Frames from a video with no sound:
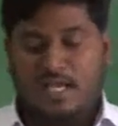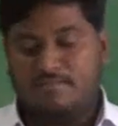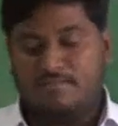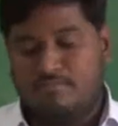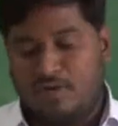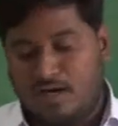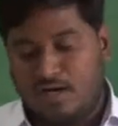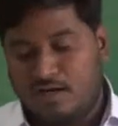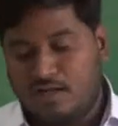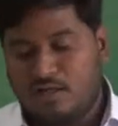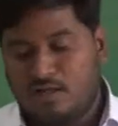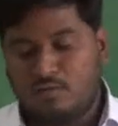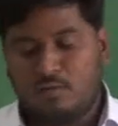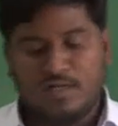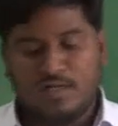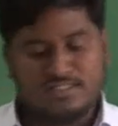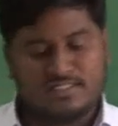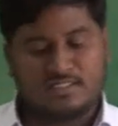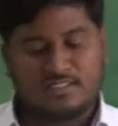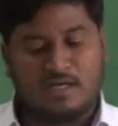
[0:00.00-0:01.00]
A murder
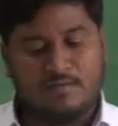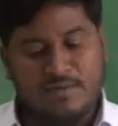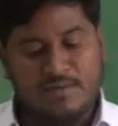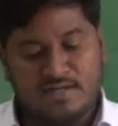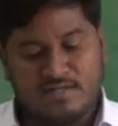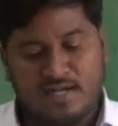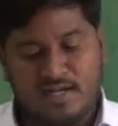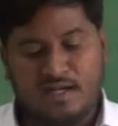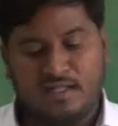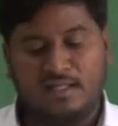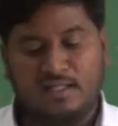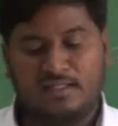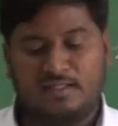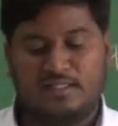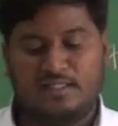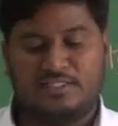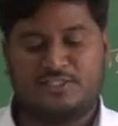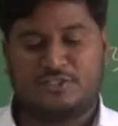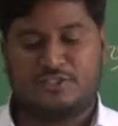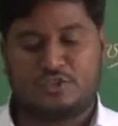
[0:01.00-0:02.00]
was committed in
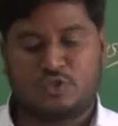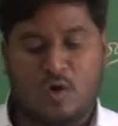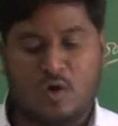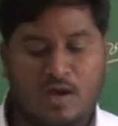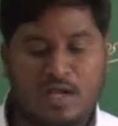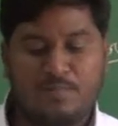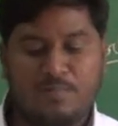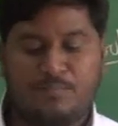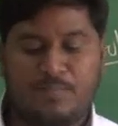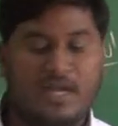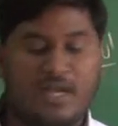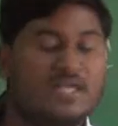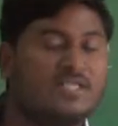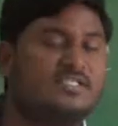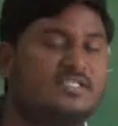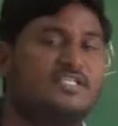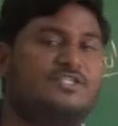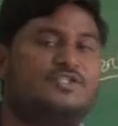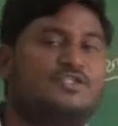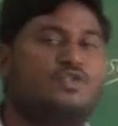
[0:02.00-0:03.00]
this toy
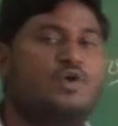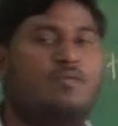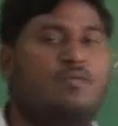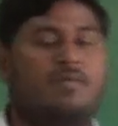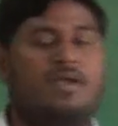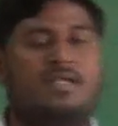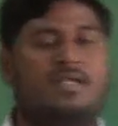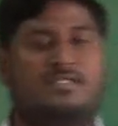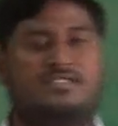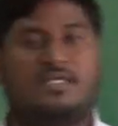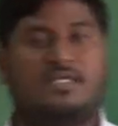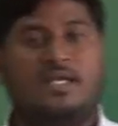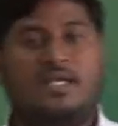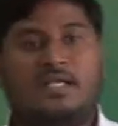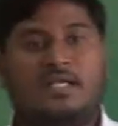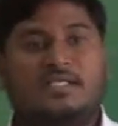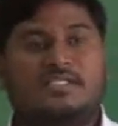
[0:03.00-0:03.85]
prince's domains.